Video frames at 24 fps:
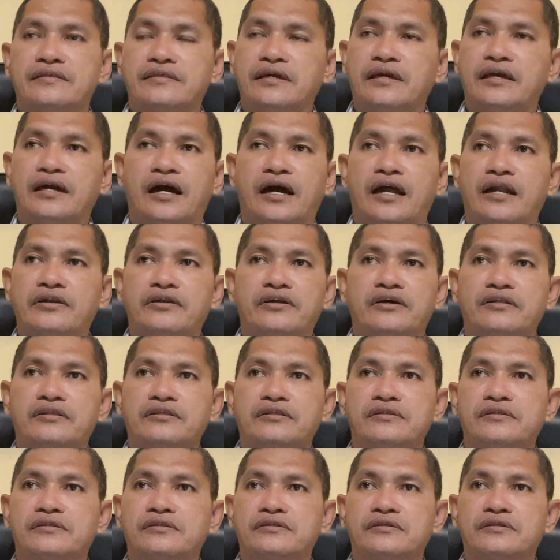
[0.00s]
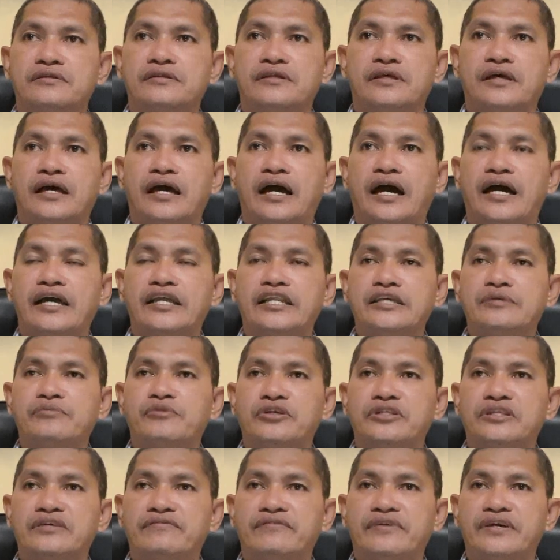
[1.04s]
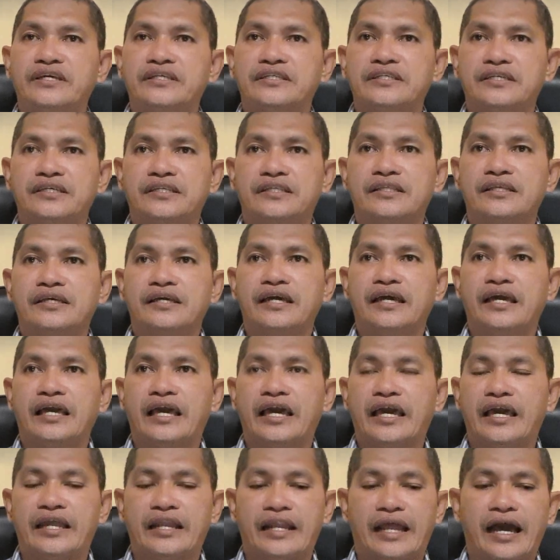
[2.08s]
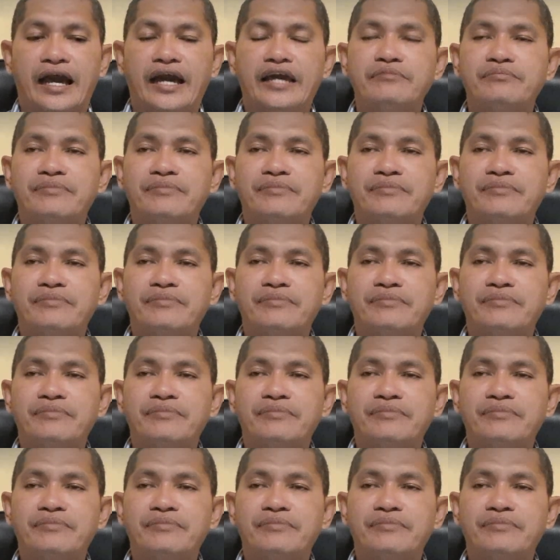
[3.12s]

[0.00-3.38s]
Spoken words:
they are not highly motivated. And I